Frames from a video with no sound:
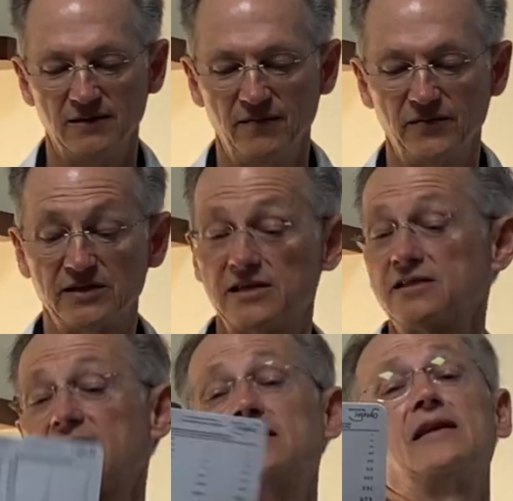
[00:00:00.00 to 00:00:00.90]
This
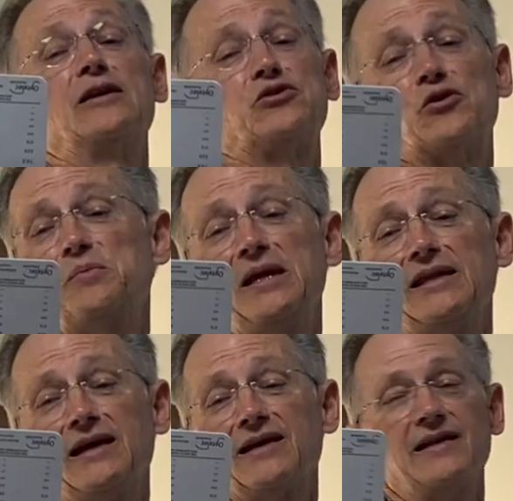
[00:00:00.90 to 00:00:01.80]
isn't
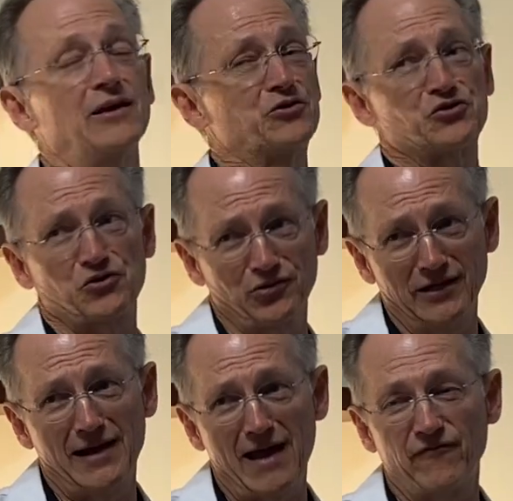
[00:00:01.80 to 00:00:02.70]
intermediate, and it's certainly
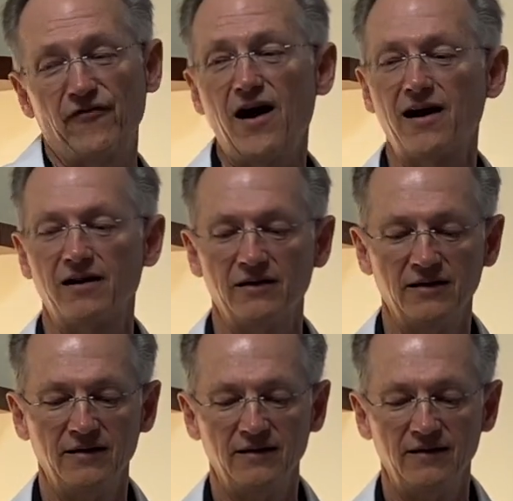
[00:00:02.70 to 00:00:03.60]
not far.
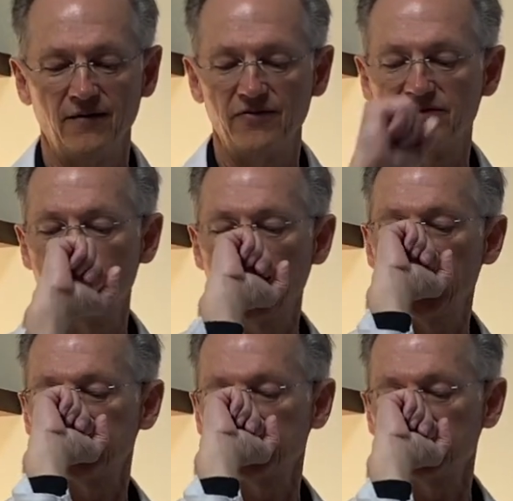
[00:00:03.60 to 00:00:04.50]

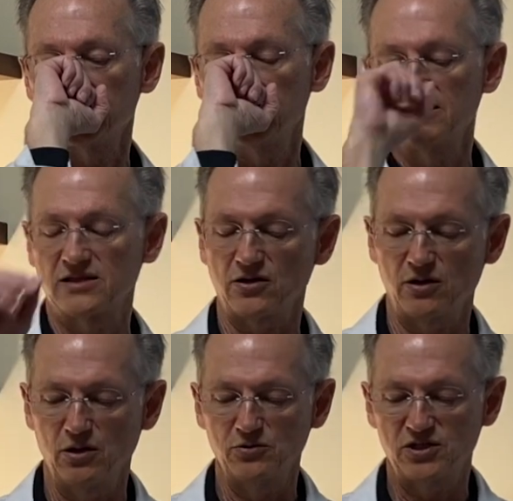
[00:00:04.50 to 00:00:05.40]
This is a
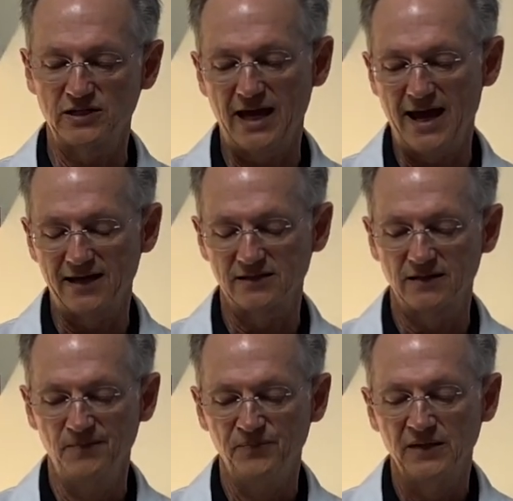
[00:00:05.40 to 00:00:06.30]
close task.
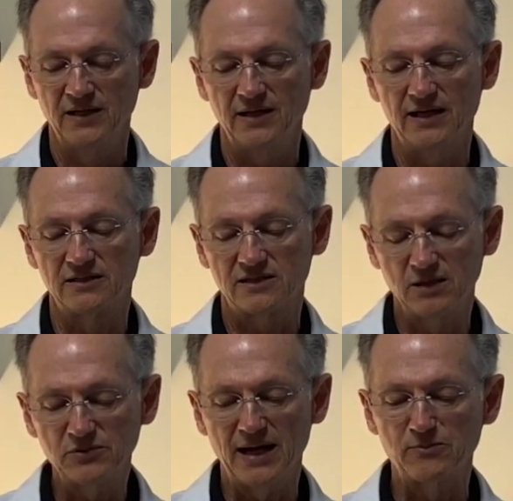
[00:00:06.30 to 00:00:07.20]
And
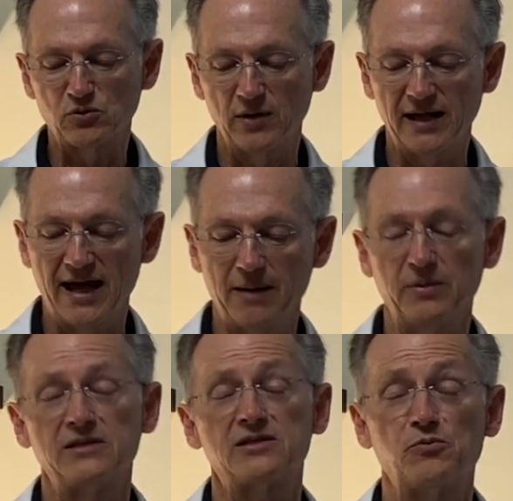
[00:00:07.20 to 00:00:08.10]
sometimes what
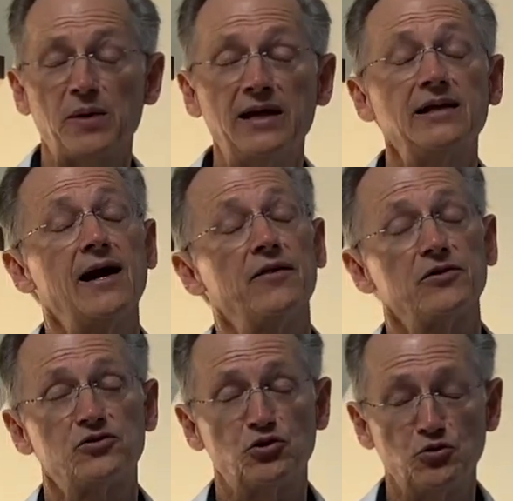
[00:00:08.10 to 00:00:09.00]
happens, depending on the
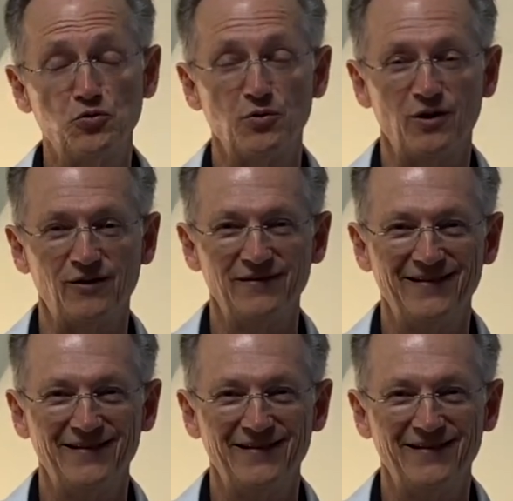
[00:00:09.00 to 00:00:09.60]
tool